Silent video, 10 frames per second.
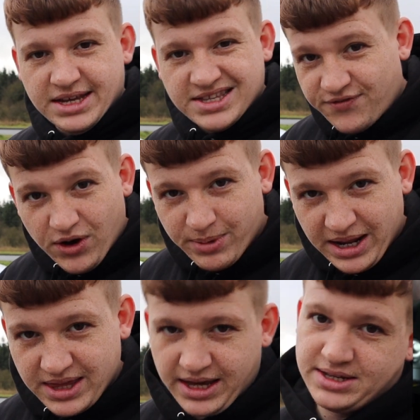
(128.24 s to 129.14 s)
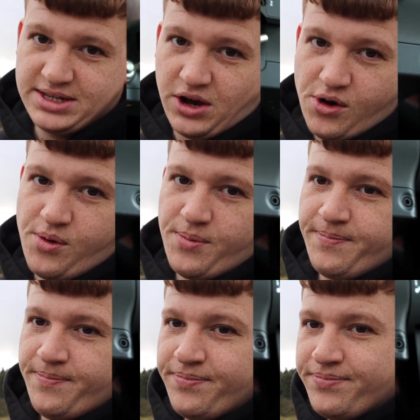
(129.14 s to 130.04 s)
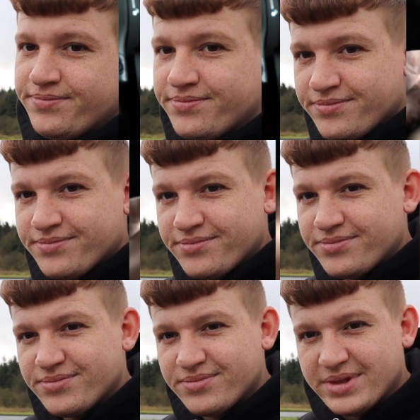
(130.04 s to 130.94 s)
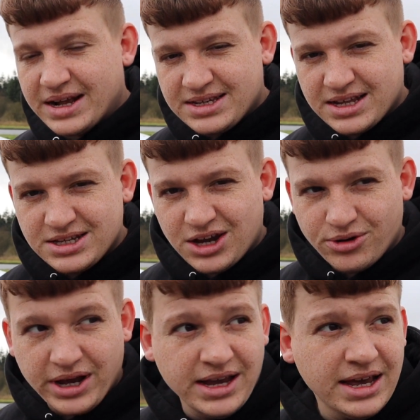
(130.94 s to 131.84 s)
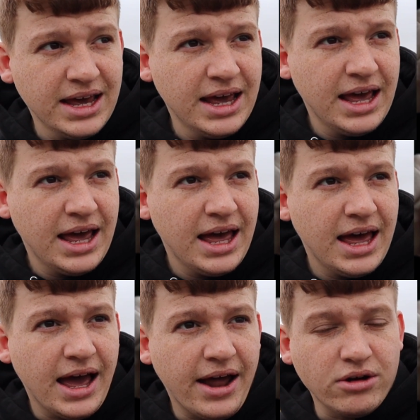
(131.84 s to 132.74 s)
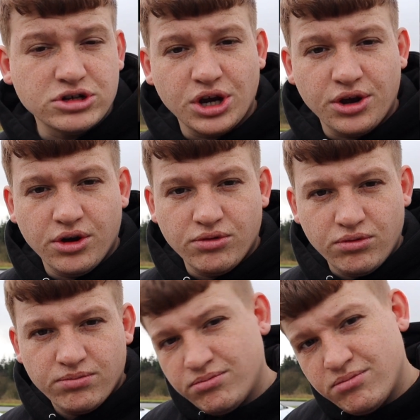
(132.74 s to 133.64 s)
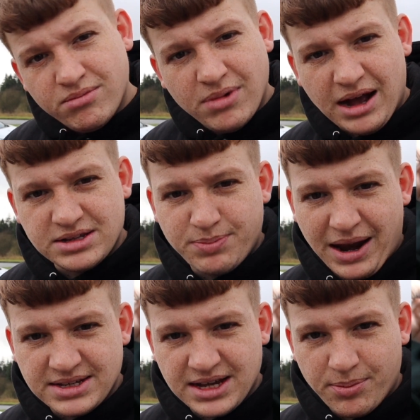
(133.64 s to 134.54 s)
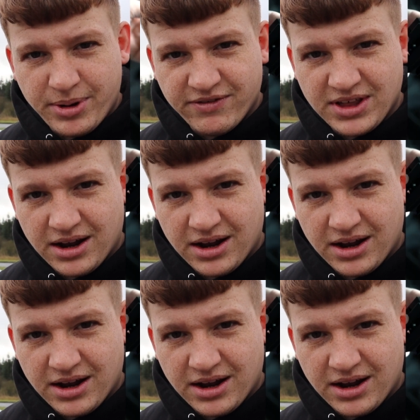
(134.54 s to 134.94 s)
it to film anything. So let's get the Sony, and I'll show you how to balance it up and everything